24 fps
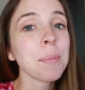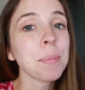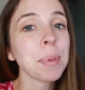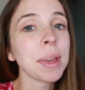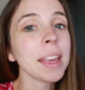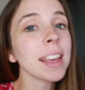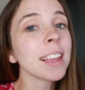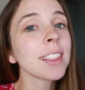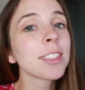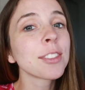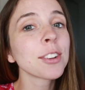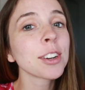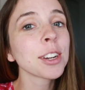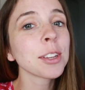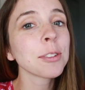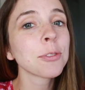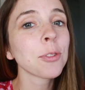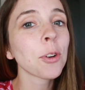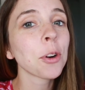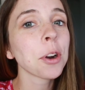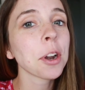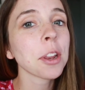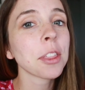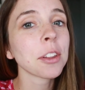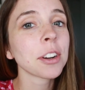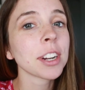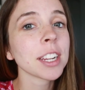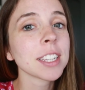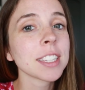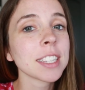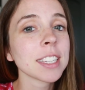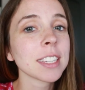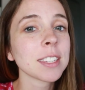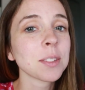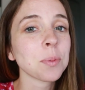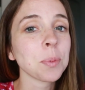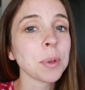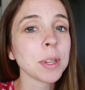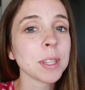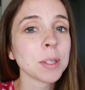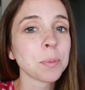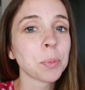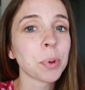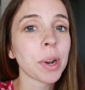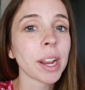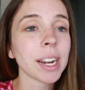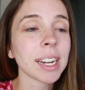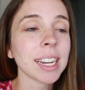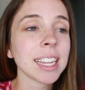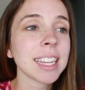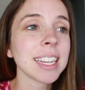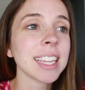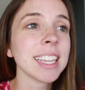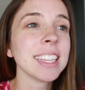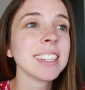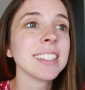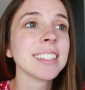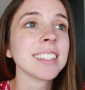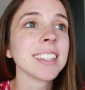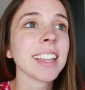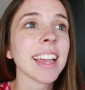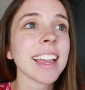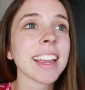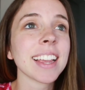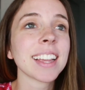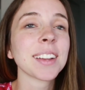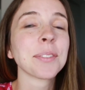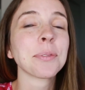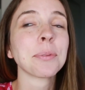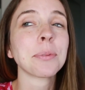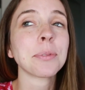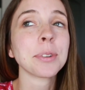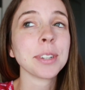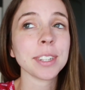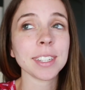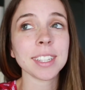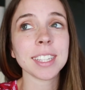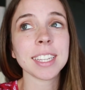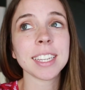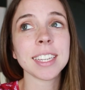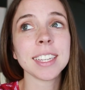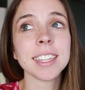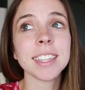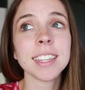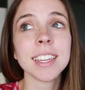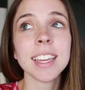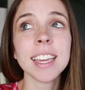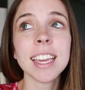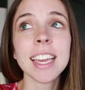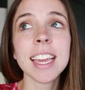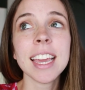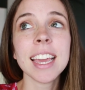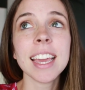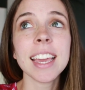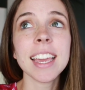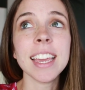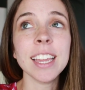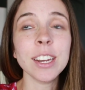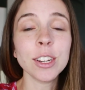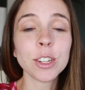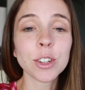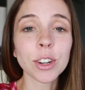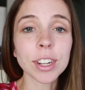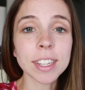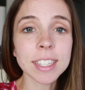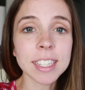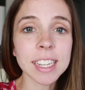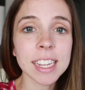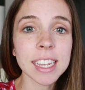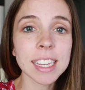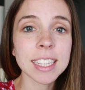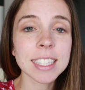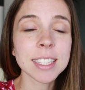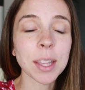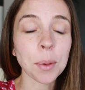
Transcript: Being 34 to 36 weeks pregnant is like really interesting.